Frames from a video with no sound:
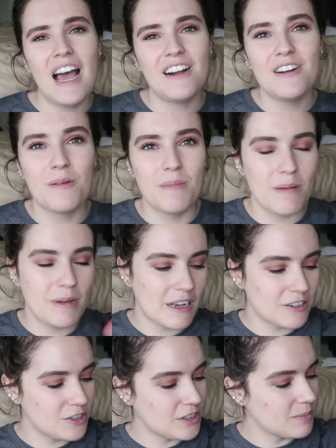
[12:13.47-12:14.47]
I don't know, maybe
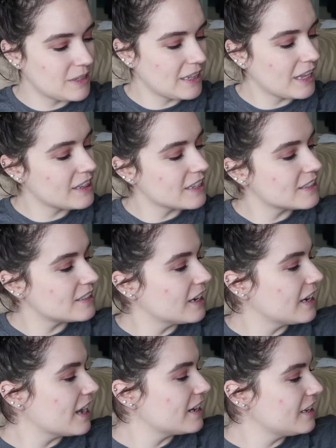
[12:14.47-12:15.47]
I'll do something like this
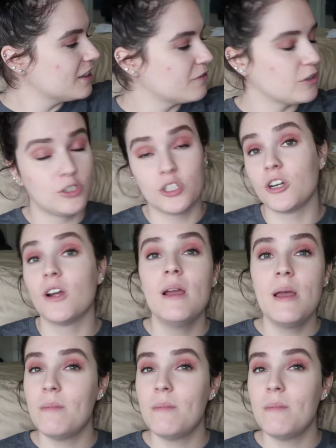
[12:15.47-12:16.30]
again in the future.